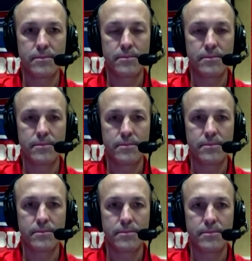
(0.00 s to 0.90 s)

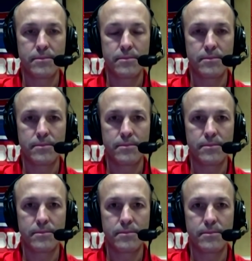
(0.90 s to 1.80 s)

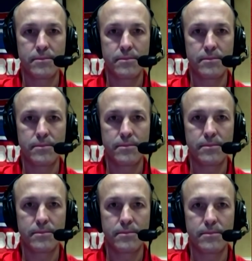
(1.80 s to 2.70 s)

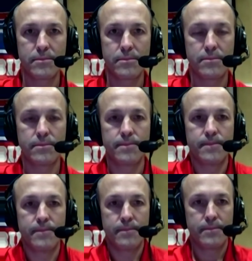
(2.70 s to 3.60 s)

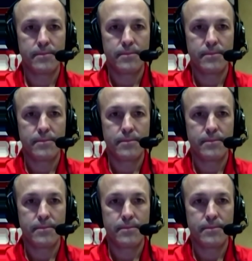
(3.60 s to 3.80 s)
The person shown says nothing.